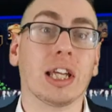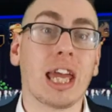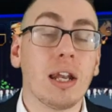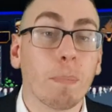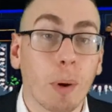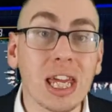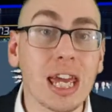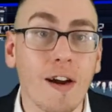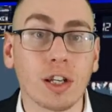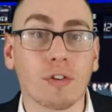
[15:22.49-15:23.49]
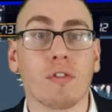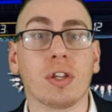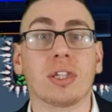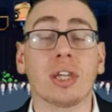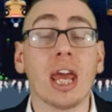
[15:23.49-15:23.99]
Again, the bunny character, for
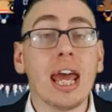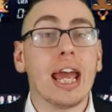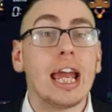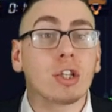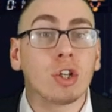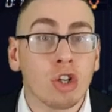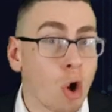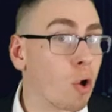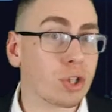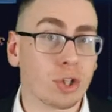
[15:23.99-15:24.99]
instance, is not